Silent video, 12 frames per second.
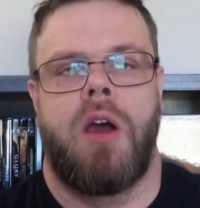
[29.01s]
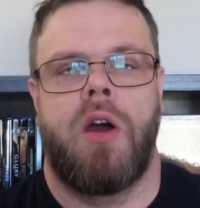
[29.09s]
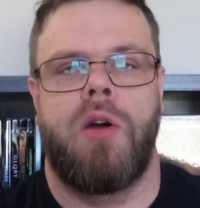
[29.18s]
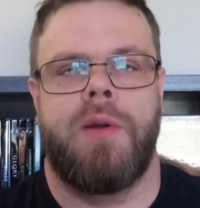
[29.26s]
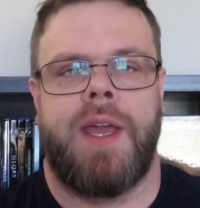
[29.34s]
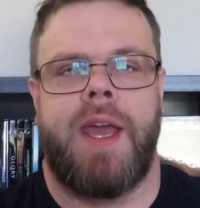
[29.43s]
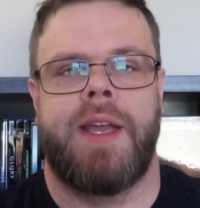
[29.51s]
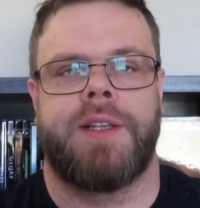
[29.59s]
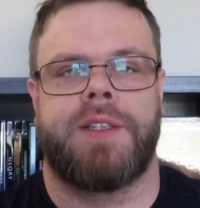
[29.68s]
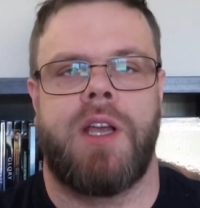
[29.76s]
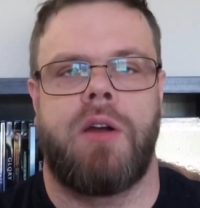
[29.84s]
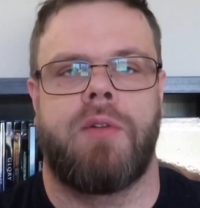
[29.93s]
Okay,
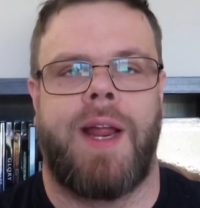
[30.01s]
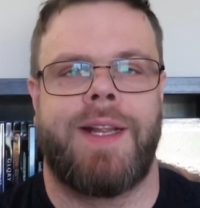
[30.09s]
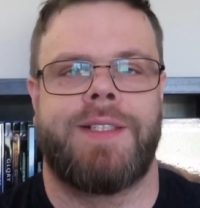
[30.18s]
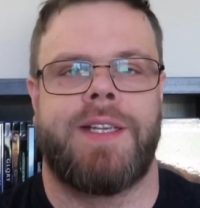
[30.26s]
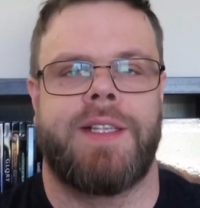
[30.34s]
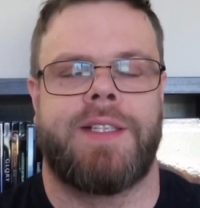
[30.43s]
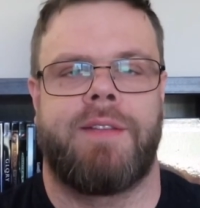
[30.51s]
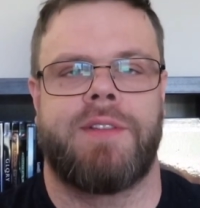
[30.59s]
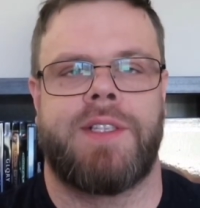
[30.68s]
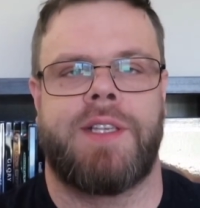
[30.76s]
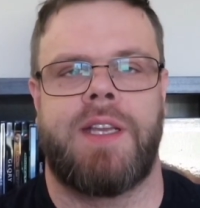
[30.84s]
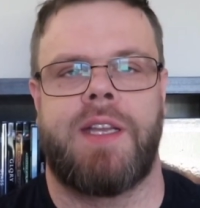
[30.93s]
so nineteen
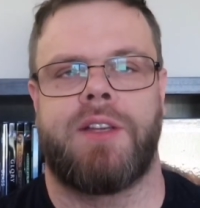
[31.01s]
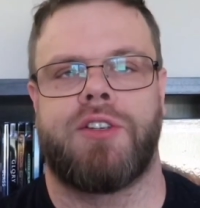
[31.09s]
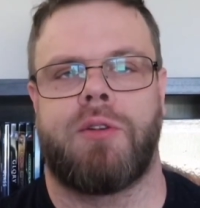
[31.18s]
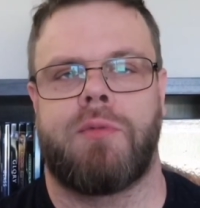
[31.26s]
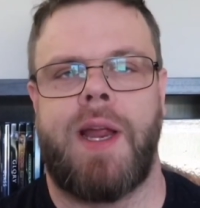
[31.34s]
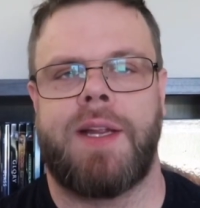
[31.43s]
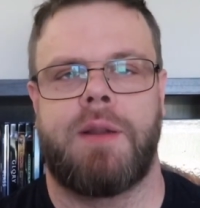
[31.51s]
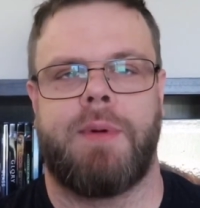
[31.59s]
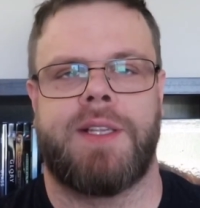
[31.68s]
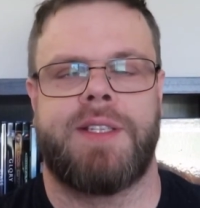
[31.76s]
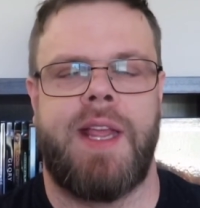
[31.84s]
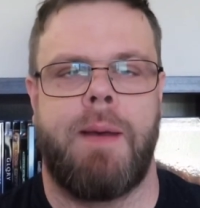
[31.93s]
seventeen, directed
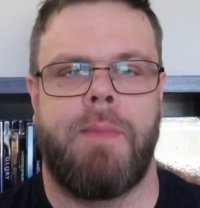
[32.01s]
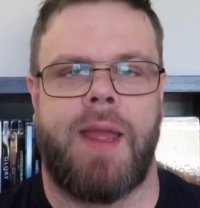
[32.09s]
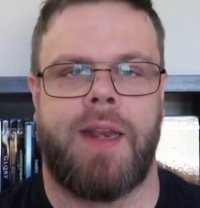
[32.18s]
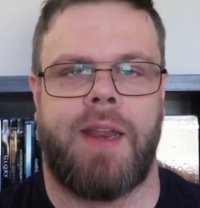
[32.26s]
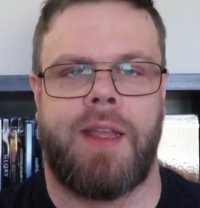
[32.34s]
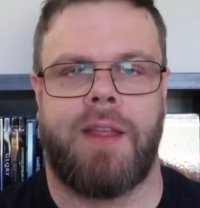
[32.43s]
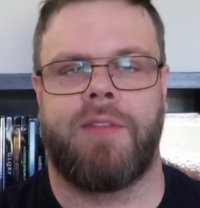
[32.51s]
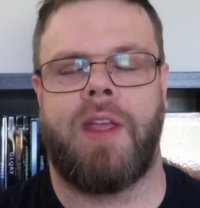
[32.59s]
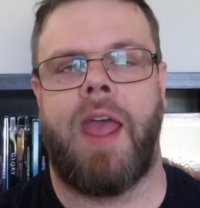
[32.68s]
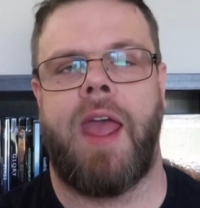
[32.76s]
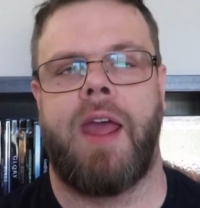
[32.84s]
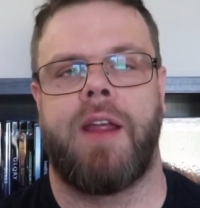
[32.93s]
by Sam Mendes,
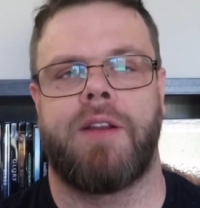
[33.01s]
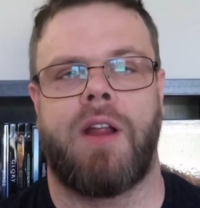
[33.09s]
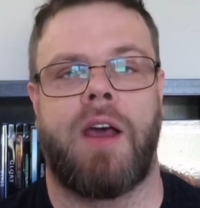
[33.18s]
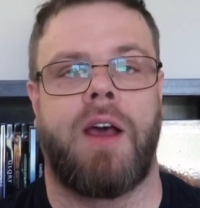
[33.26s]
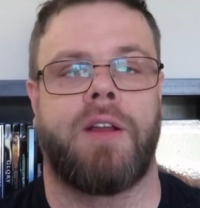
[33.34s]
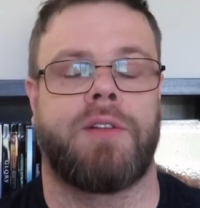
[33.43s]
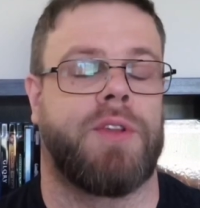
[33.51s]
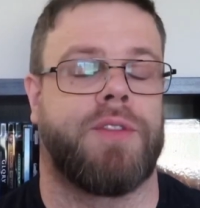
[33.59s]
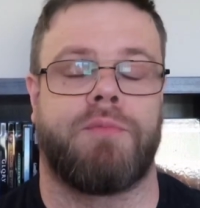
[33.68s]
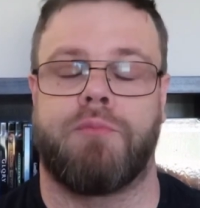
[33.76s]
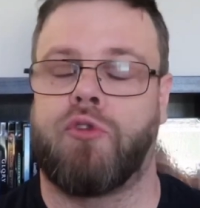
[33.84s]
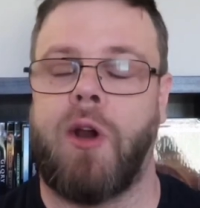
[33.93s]
and uh, with
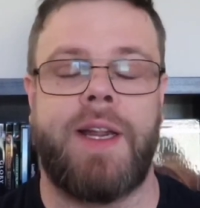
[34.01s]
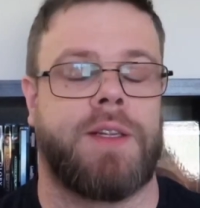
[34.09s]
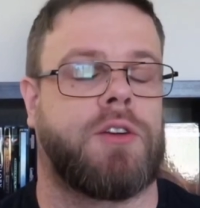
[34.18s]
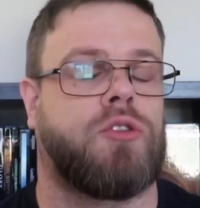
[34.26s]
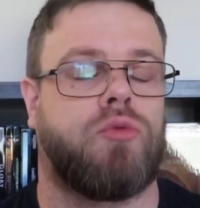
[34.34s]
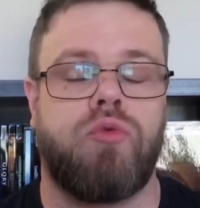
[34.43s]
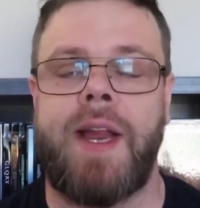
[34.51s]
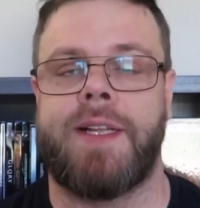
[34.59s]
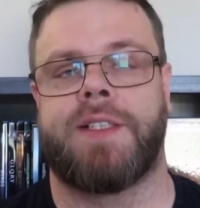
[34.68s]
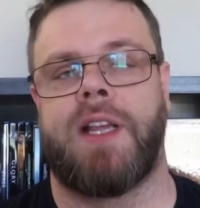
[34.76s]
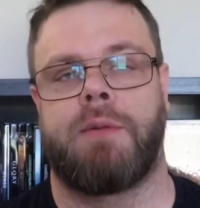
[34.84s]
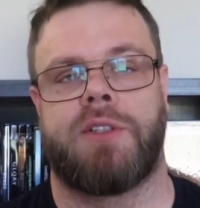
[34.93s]
great,
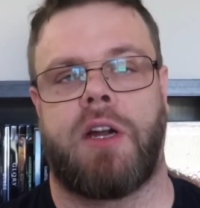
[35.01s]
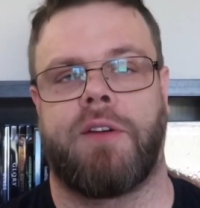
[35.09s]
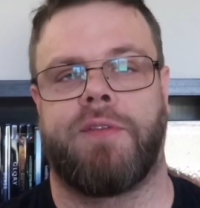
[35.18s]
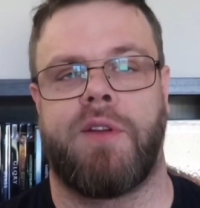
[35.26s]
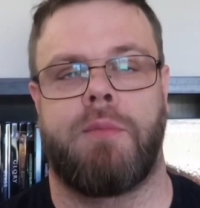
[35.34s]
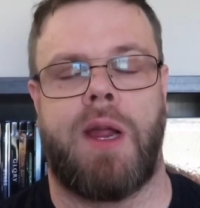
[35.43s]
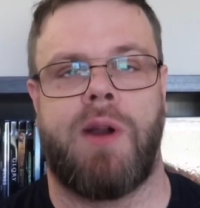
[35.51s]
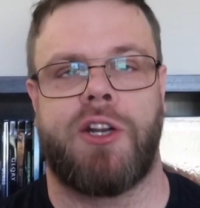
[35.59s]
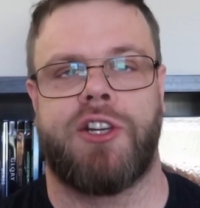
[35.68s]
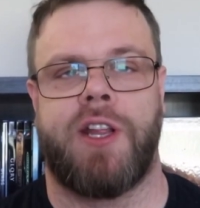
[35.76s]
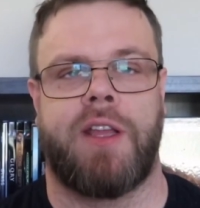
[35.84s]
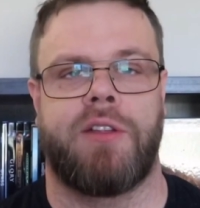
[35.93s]
great cinematography by
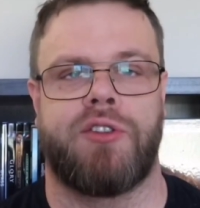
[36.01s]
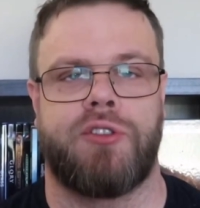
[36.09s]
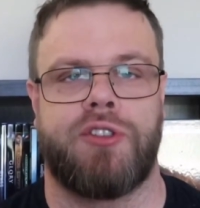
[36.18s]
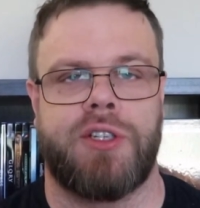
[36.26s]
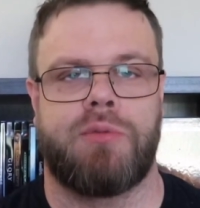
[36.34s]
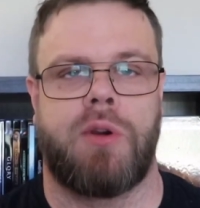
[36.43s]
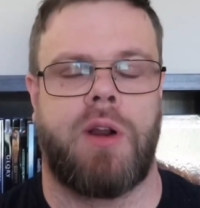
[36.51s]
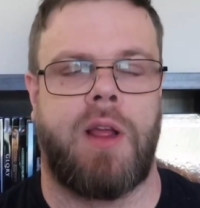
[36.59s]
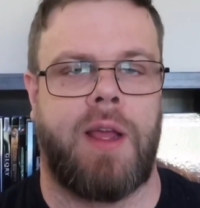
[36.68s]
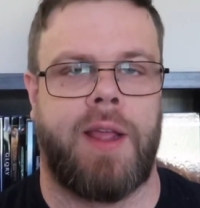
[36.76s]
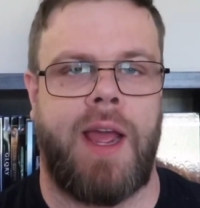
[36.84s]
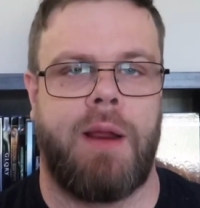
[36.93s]
Roger Deakins, who just won
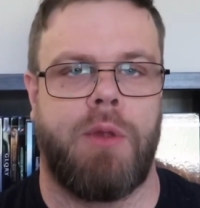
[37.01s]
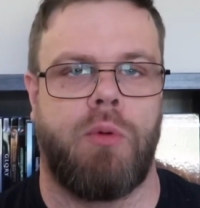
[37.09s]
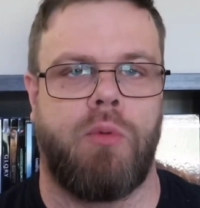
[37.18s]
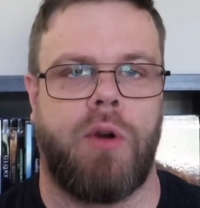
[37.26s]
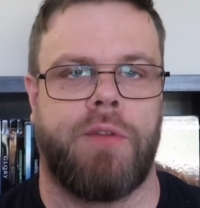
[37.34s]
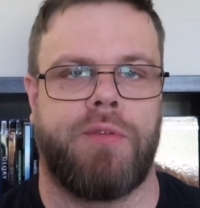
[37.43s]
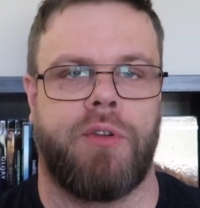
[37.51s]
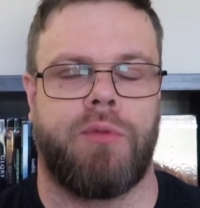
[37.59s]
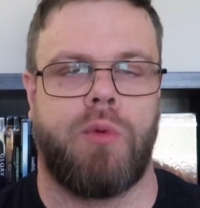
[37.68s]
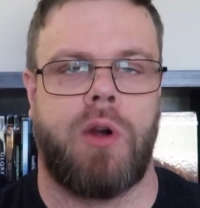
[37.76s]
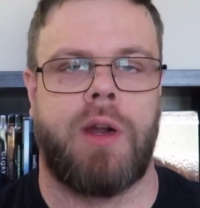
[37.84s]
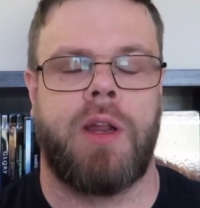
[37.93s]
an Academy Award for
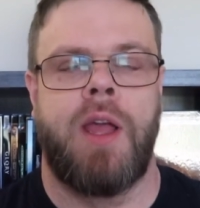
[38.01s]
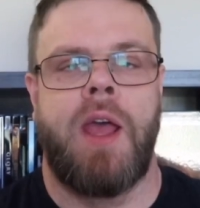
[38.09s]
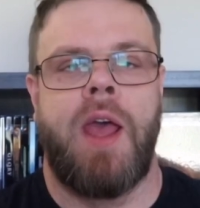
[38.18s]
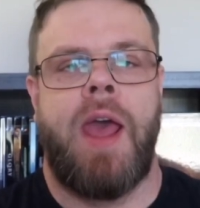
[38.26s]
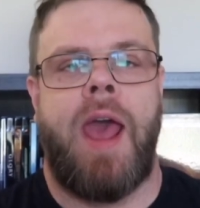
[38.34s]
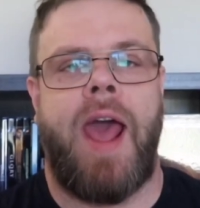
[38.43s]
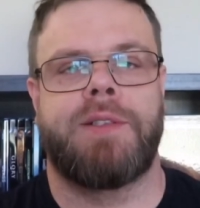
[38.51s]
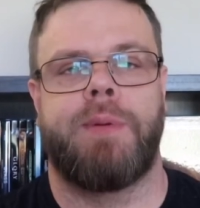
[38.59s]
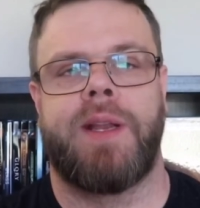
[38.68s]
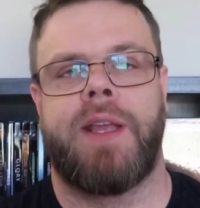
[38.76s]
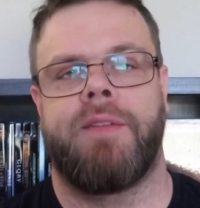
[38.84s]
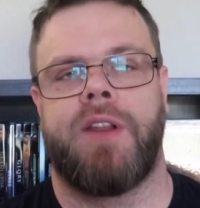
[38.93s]
his work, has
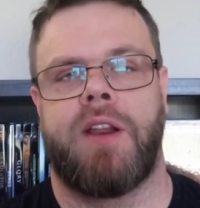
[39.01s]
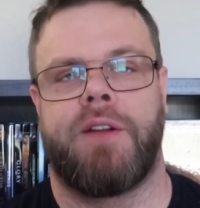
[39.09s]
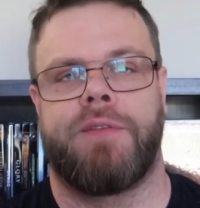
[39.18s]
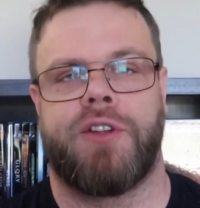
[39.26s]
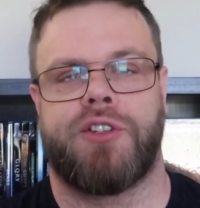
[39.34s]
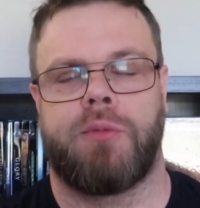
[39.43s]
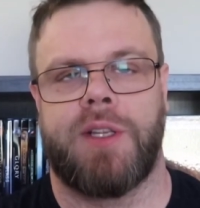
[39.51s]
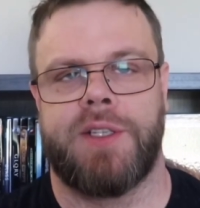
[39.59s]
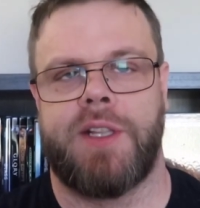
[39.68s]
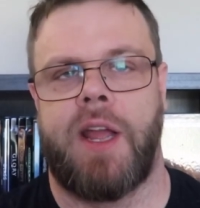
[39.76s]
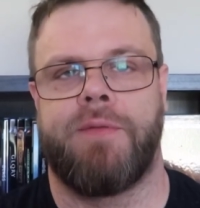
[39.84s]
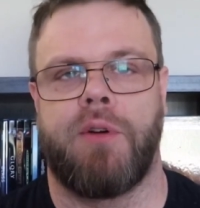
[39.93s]
been given an official
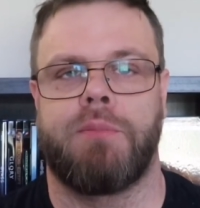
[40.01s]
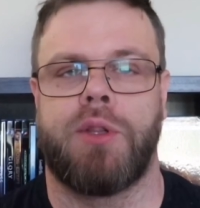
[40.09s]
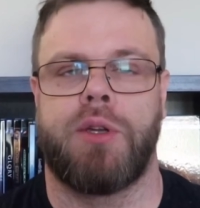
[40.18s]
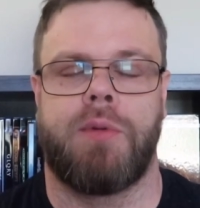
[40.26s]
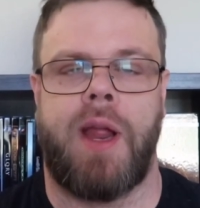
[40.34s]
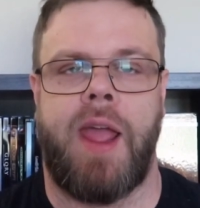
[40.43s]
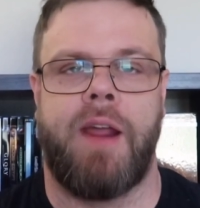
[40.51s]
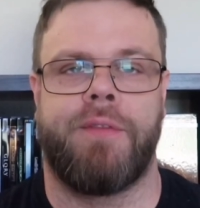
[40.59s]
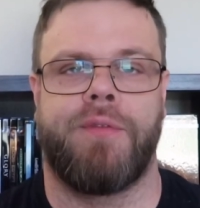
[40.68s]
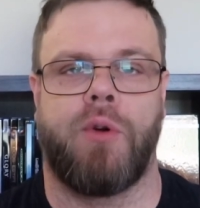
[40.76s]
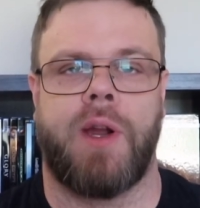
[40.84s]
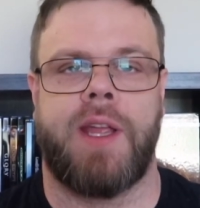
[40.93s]
release date for Blu-ray and
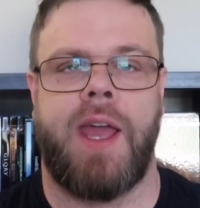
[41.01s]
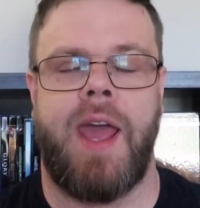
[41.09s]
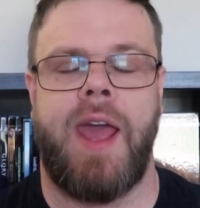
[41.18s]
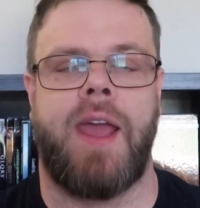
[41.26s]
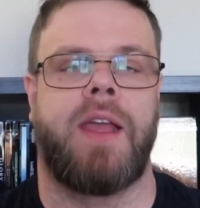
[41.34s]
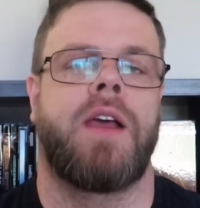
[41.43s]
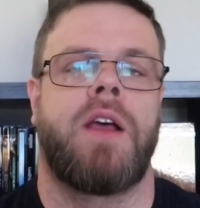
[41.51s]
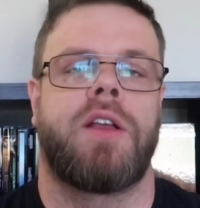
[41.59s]
four K.